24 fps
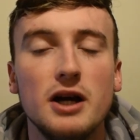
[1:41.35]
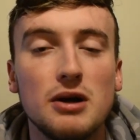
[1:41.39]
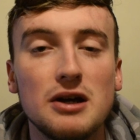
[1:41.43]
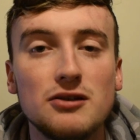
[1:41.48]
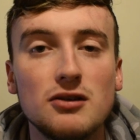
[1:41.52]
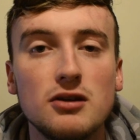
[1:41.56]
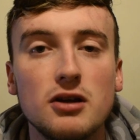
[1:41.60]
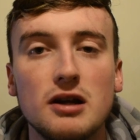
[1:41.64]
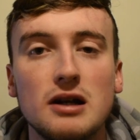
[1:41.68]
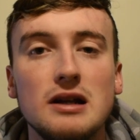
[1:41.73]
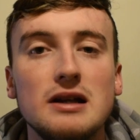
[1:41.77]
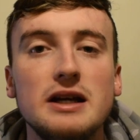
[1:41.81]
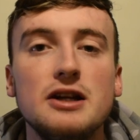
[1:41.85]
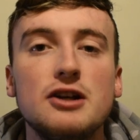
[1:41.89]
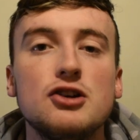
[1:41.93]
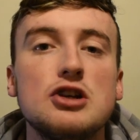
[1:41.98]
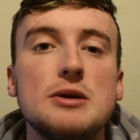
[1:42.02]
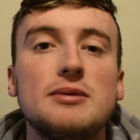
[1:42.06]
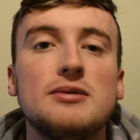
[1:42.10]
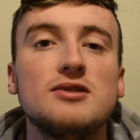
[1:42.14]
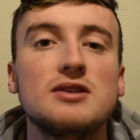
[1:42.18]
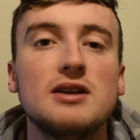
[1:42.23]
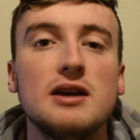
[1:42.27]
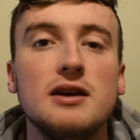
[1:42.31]
Brings a lot of
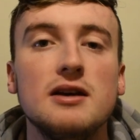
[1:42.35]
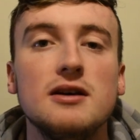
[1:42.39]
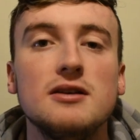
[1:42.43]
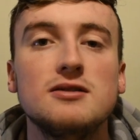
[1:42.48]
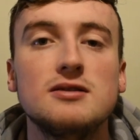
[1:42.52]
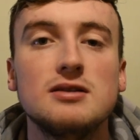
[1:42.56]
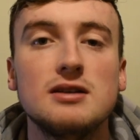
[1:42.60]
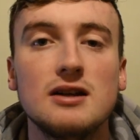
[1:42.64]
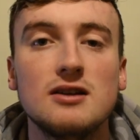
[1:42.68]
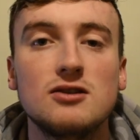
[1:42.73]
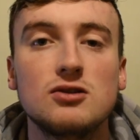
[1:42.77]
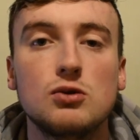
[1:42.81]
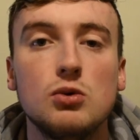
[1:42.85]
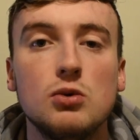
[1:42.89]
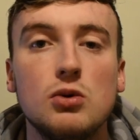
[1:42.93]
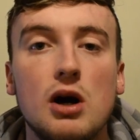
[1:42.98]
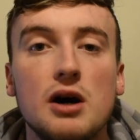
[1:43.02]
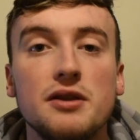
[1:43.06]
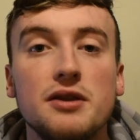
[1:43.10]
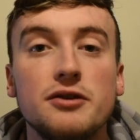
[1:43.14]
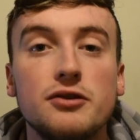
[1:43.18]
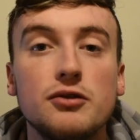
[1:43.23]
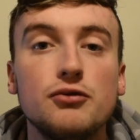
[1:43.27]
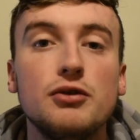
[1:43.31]
leadership skills to that
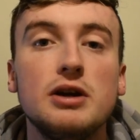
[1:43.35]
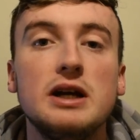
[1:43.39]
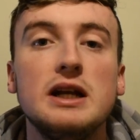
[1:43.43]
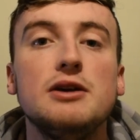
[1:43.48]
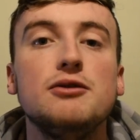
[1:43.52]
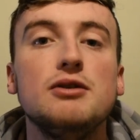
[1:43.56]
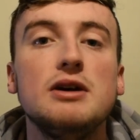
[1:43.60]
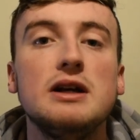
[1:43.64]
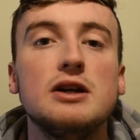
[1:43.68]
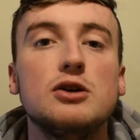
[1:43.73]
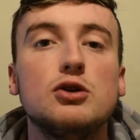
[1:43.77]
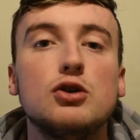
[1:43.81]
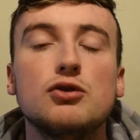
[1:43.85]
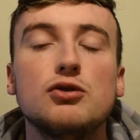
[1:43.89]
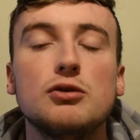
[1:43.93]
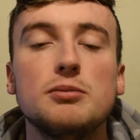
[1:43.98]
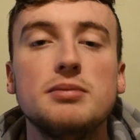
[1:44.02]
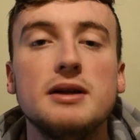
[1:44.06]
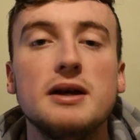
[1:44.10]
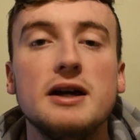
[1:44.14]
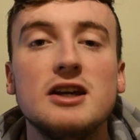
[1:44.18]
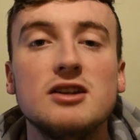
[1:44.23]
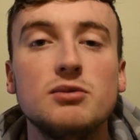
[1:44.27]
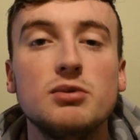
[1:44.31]
squad and is a really good
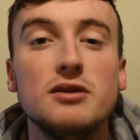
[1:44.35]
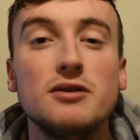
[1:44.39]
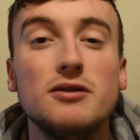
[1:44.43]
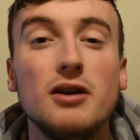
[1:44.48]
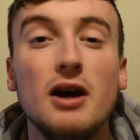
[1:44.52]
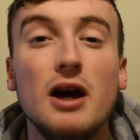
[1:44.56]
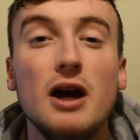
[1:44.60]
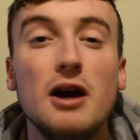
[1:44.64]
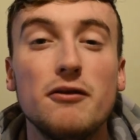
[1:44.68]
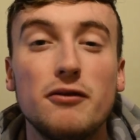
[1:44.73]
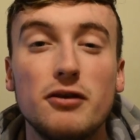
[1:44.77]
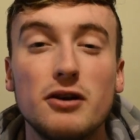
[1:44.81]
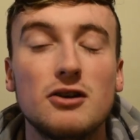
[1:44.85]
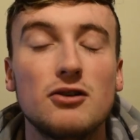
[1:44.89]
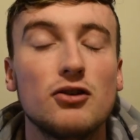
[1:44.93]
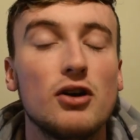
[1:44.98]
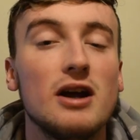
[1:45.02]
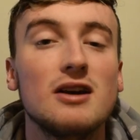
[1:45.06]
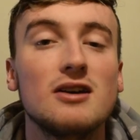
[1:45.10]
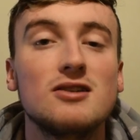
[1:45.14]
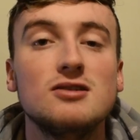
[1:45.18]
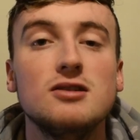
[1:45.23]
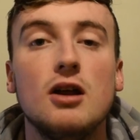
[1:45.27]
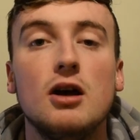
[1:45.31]
replacement for
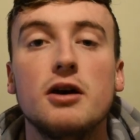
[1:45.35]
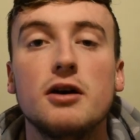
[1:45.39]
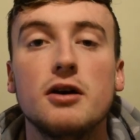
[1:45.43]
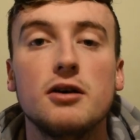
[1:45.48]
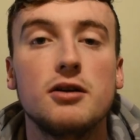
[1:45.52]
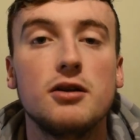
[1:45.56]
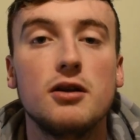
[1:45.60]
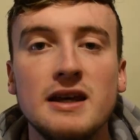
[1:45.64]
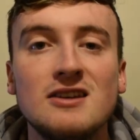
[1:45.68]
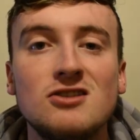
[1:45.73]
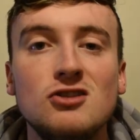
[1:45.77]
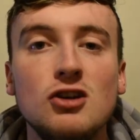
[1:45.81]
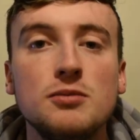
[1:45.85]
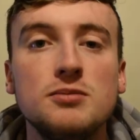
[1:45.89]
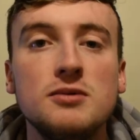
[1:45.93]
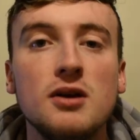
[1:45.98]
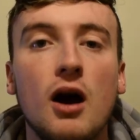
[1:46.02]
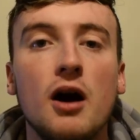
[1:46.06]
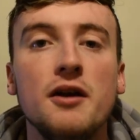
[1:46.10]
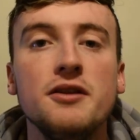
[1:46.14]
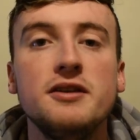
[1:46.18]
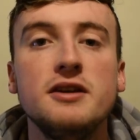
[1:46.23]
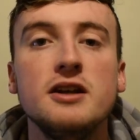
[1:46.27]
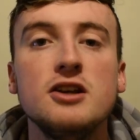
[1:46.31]
Greg Sloggett. Next up,
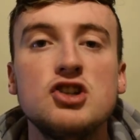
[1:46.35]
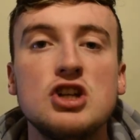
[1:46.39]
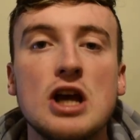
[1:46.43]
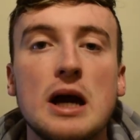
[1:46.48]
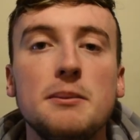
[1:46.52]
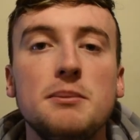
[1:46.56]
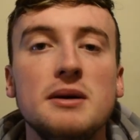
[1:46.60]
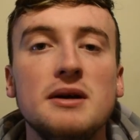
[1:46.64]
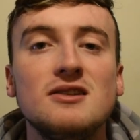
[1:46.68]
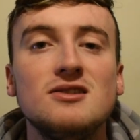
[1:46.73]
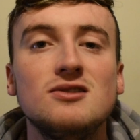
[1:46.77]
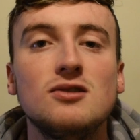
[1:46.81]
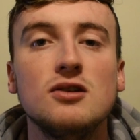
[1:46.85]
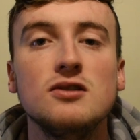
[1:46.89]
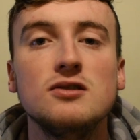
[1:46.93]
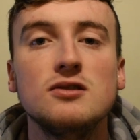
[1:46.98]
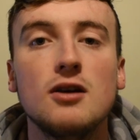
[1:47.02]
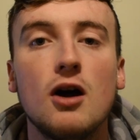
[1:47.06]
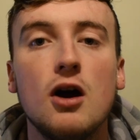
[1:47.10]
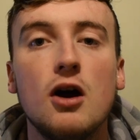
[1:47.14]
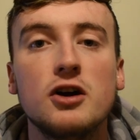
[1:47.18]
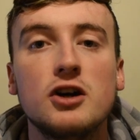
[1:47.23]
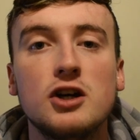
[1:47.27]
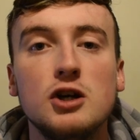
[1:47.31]
onto the champions
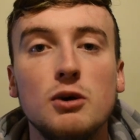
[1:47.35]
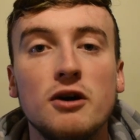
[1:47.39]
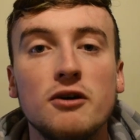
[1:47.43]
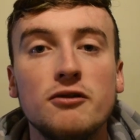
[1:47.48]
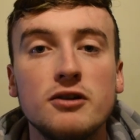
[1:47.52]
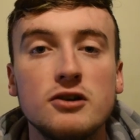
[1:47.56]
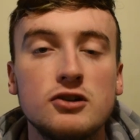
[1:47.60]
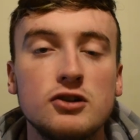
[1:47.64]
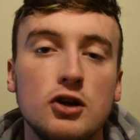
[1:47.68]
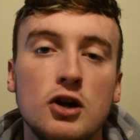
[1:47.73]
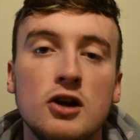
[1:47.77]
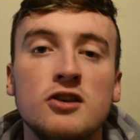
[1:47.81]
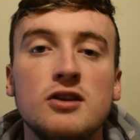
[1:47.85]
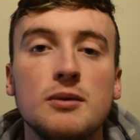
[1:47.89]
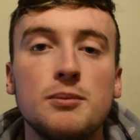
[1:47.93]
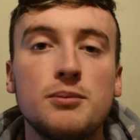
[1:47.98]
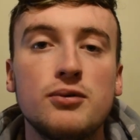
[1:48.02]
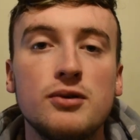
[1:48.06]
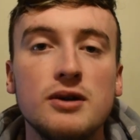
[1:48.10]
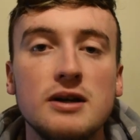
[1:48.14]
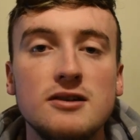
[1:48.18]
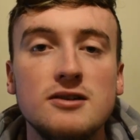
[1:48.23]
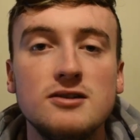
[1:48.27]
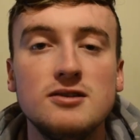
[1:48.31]
Dundalk, who have returned to
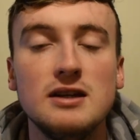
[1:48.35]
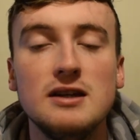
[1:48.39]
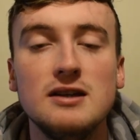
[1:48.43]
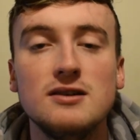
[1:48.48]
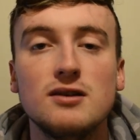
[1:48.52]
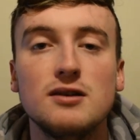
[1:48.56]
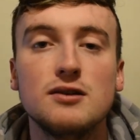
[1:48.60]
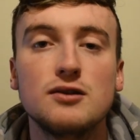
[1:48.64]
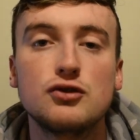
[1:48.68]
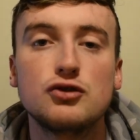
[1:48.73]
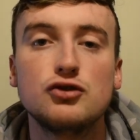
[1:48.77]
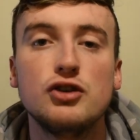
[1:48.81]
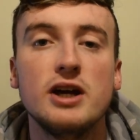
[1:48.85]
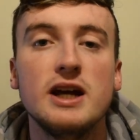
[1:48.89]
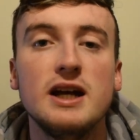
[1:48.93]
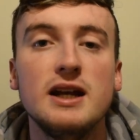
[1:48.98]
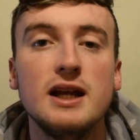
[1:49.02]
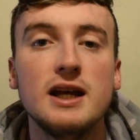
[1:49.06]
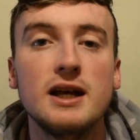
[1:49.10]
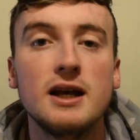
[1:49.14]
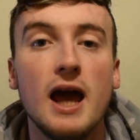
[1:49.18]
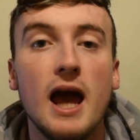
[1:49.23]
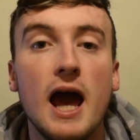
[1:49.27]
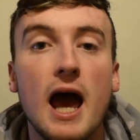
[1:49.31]
pre-season
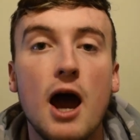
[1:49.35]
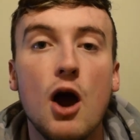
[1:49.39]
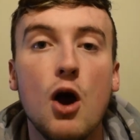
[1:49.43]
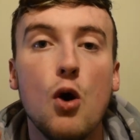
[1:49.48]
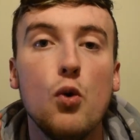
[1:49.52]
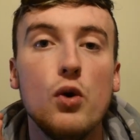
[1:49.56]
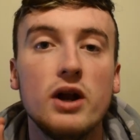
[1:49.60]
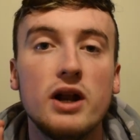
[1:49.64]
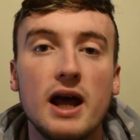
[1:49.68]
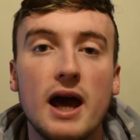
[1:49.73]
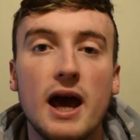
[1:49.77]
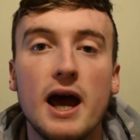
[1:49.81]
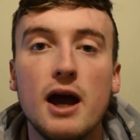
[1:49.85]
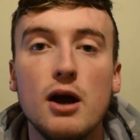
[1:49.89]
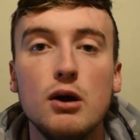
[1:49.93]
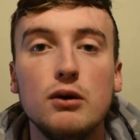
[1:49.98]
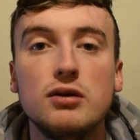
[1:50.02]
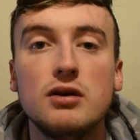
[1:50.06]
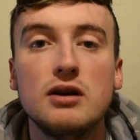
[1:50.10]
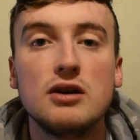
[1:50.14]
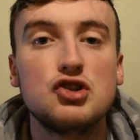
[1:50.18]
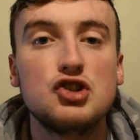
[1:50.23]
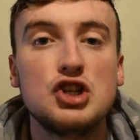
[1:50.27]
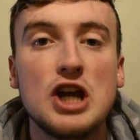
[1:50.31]
training
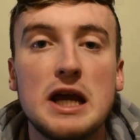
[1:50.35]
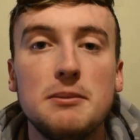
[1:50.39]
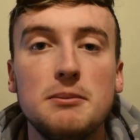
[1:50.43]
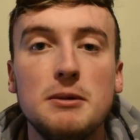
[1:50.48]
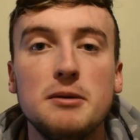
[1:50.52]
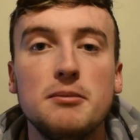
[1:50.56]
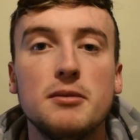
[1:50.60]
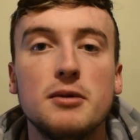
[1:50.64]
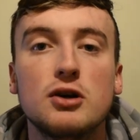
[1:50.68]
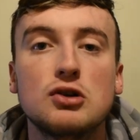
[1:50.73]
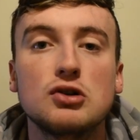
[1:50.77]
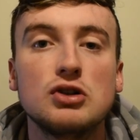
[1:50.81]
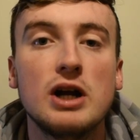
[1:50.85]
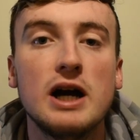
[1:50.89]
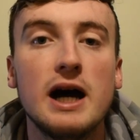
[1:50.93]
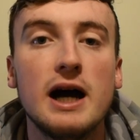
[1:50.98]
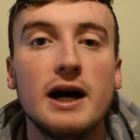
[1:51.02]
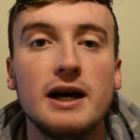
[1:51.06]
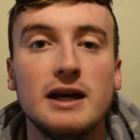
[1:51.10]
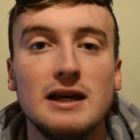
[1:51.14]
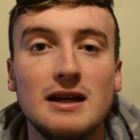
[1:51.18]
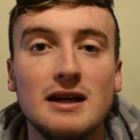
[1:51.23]
without Jamie McGrath.